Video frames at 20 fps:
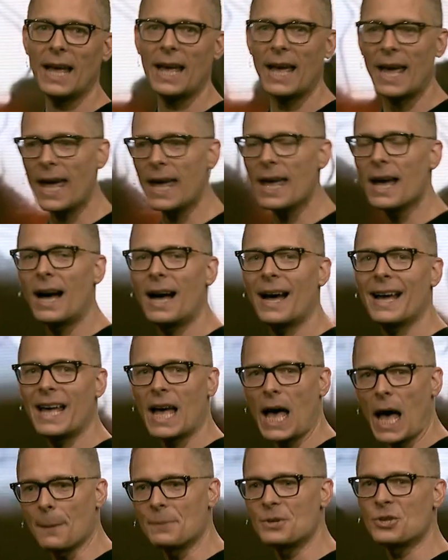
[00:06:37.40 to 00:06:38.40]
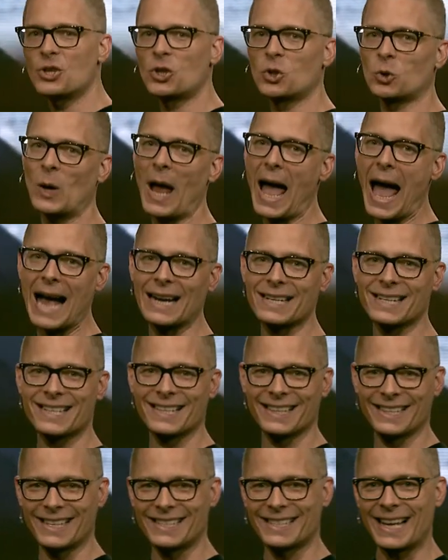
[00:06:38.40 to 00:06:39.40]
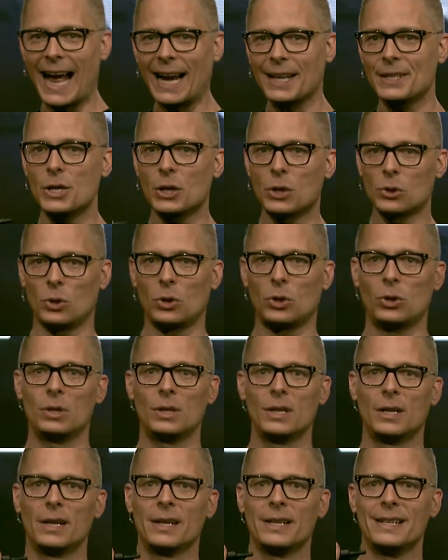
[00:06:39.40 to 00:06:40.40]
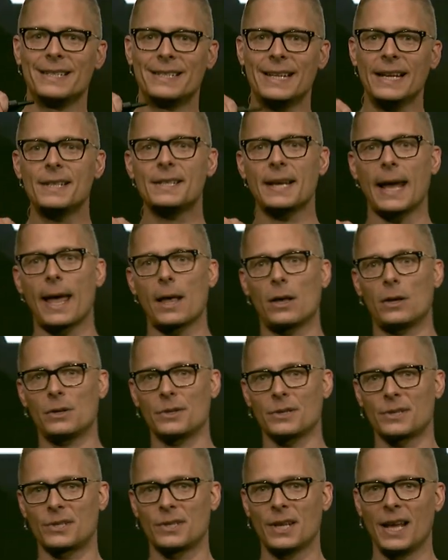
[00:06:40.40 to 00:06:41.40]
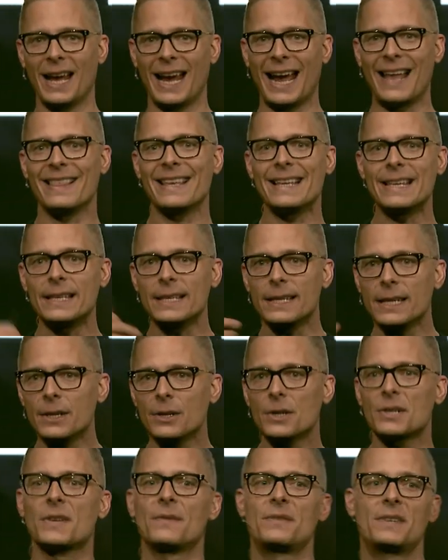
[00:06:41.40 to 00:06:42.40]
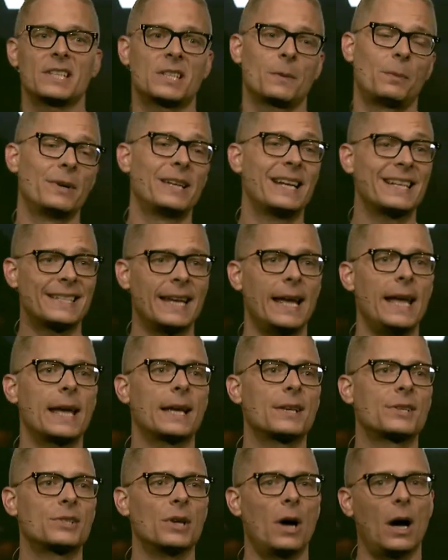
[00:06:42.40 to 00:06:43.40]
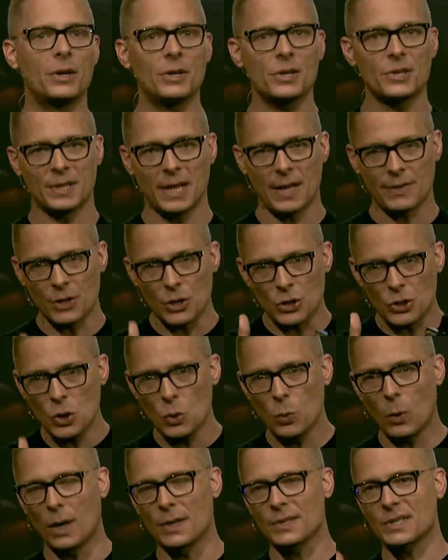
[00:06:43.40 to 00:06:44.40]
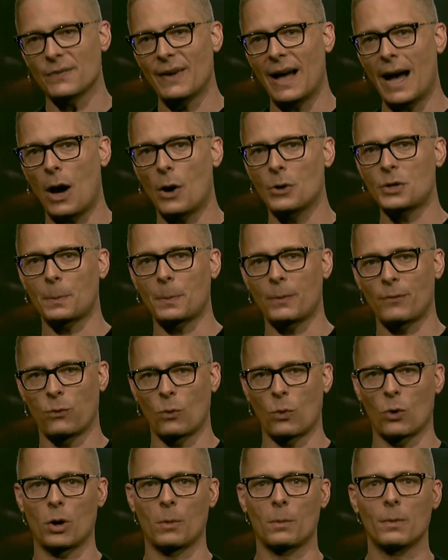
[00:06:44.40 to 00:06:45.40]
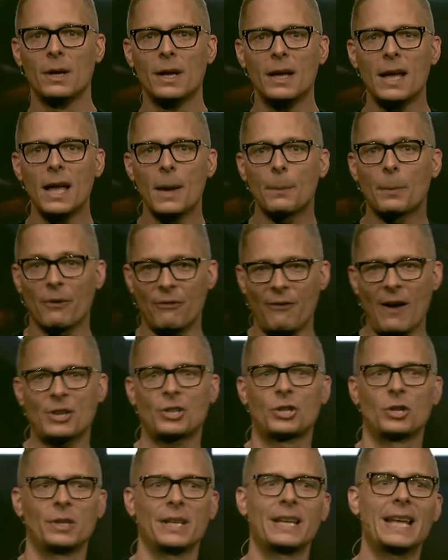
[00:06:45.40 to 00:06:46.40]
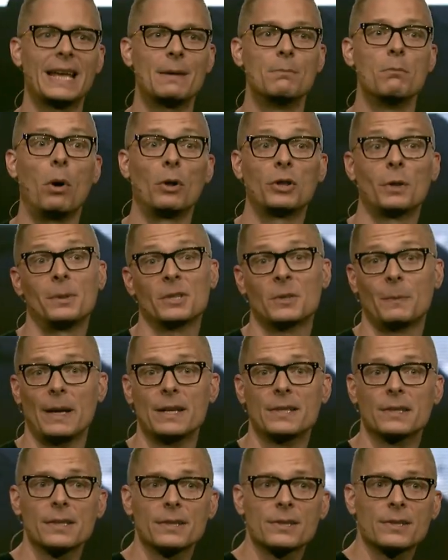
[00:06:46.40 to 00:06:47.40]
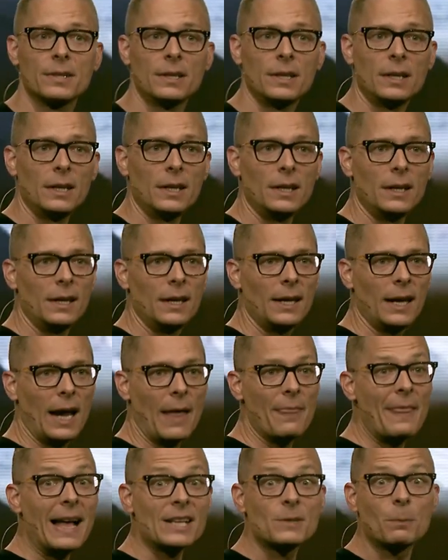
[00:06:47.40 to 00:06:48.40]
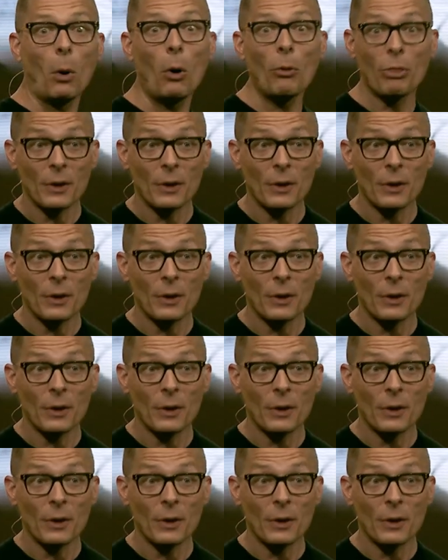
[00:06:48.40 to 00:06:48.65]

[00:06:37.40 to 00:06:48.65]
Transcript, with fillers: A I abstracts the technical details and the years of discipline it takes to understand the nuance of how to perform professionally in multiple spaces. And that's both